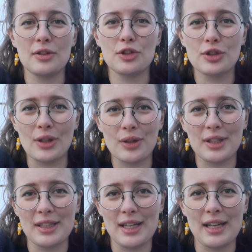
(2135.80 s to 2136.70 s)

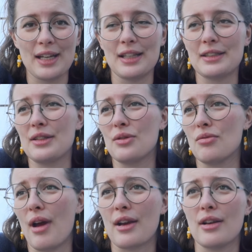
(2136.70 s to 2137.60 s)
stockinette
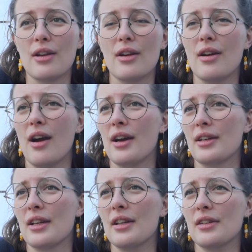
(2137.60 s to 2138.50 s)
regular, I
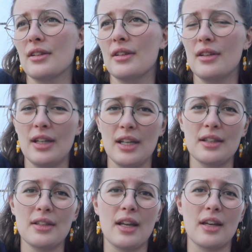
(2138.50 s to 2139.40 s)
can
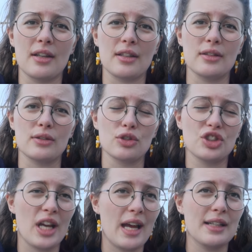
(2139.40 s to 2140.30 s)
knit and I can
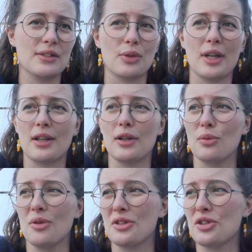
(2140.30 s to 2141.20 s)
chat or I
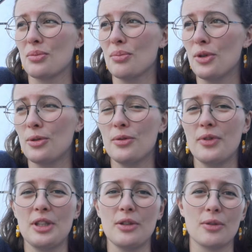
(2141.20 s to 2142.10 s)
can watch a
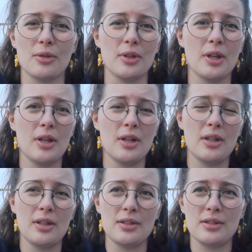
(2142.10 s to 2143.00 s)
movie or
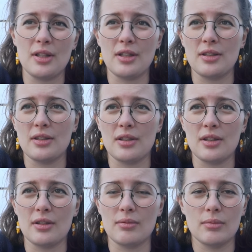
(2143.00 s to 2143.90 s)
sit in,
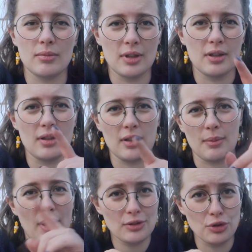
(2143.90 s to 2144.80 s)
uh, in
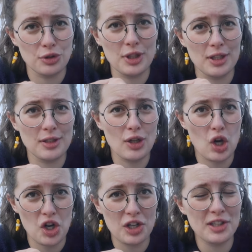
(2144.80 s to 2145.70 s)
the passenger seat in the
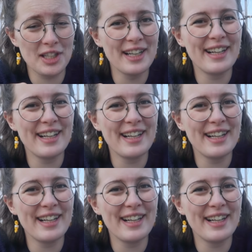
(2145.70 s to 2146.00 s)
car